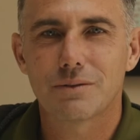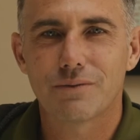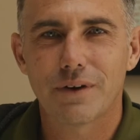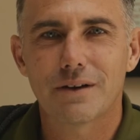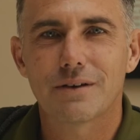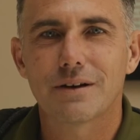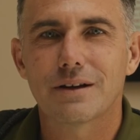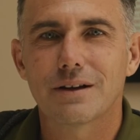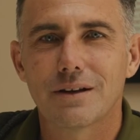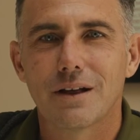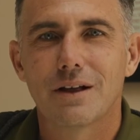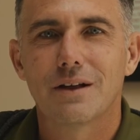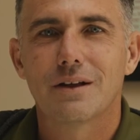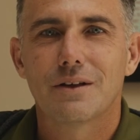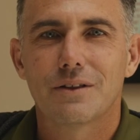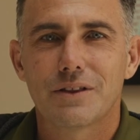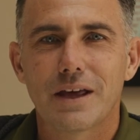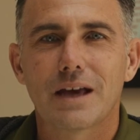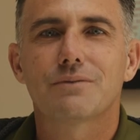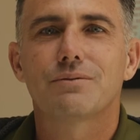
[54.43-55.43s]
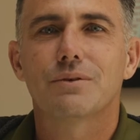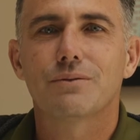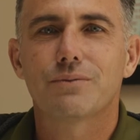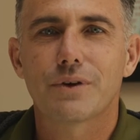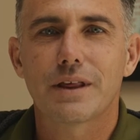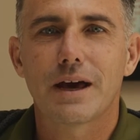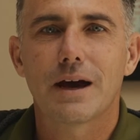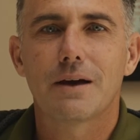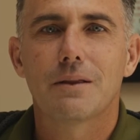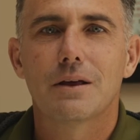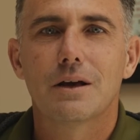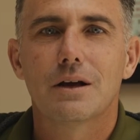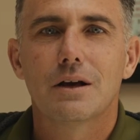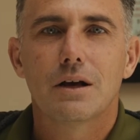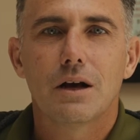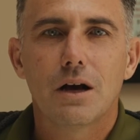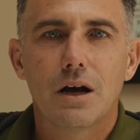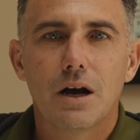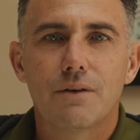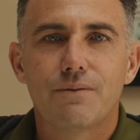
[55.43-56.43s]
very thankful for that.
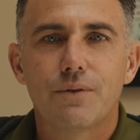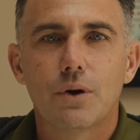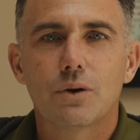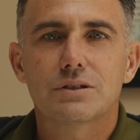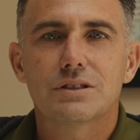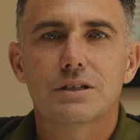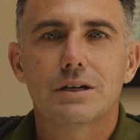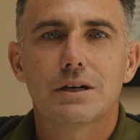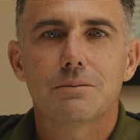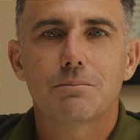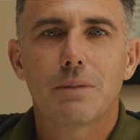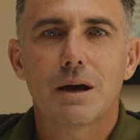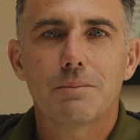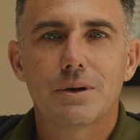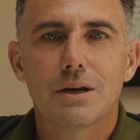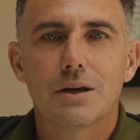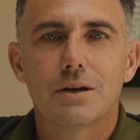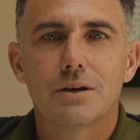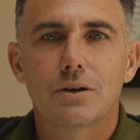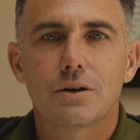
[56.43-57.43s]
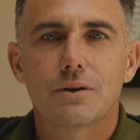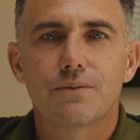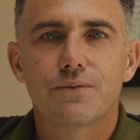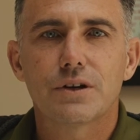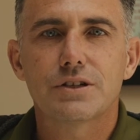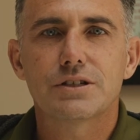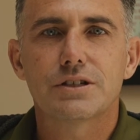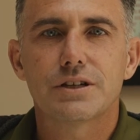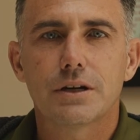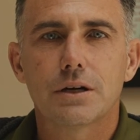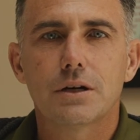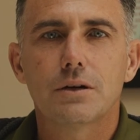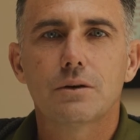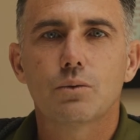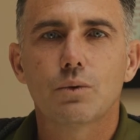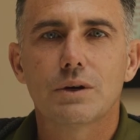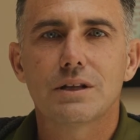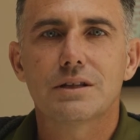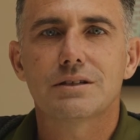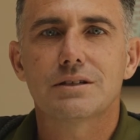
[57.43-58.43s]
Folks, it might be your first year
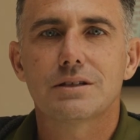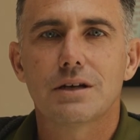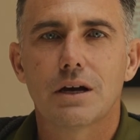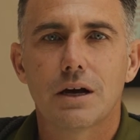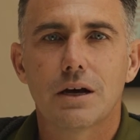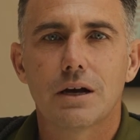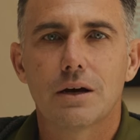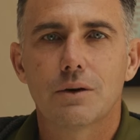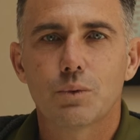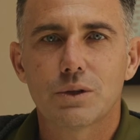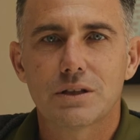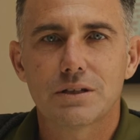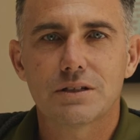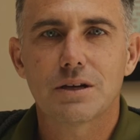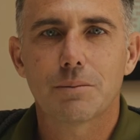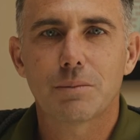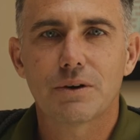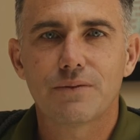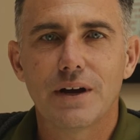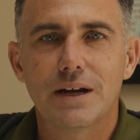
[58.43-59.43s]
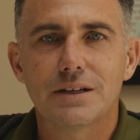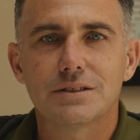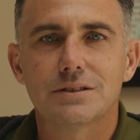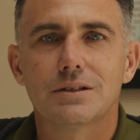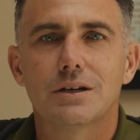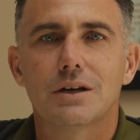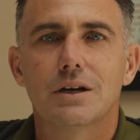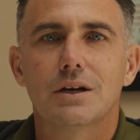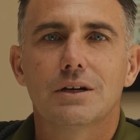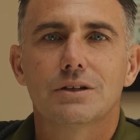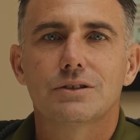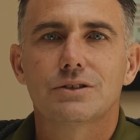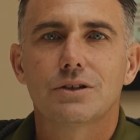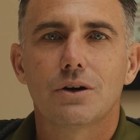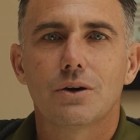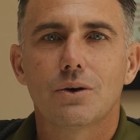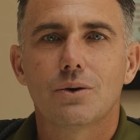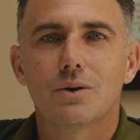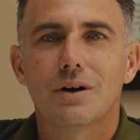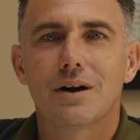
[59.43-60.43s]
with the Summerfest,
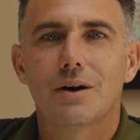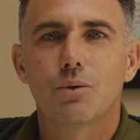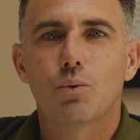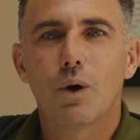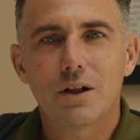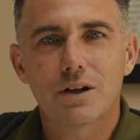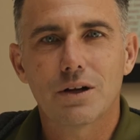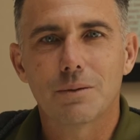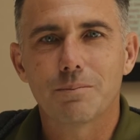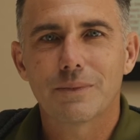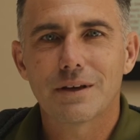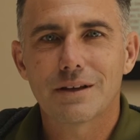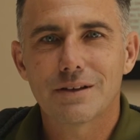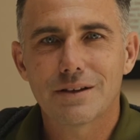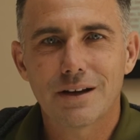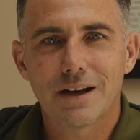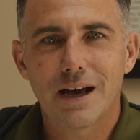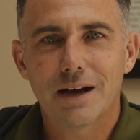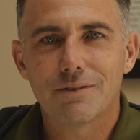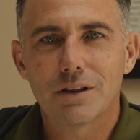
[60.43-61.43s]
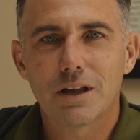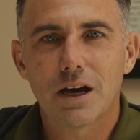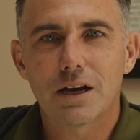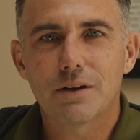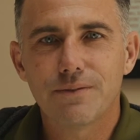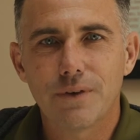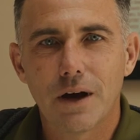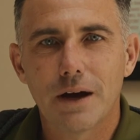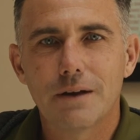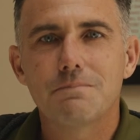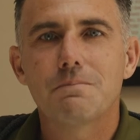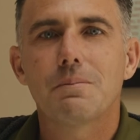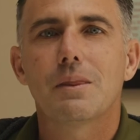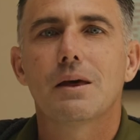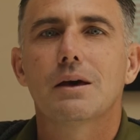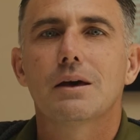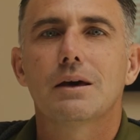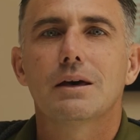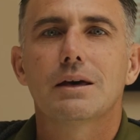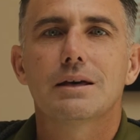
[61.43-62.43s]
so welcome. You're going to have a lot of fun.
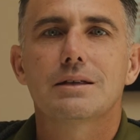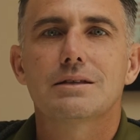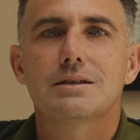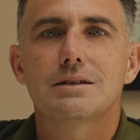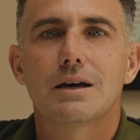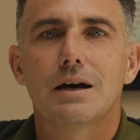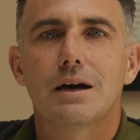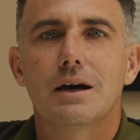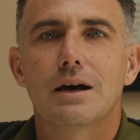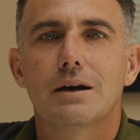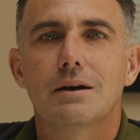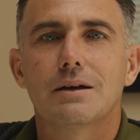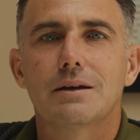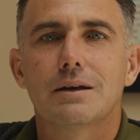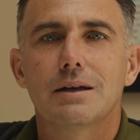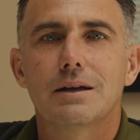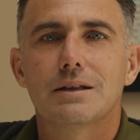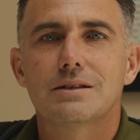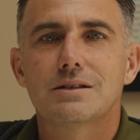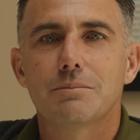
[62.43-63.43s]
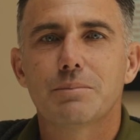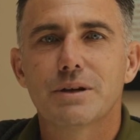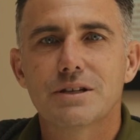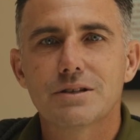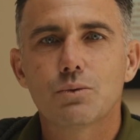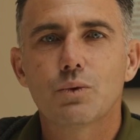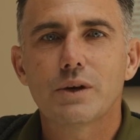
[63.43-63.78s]
It's a busy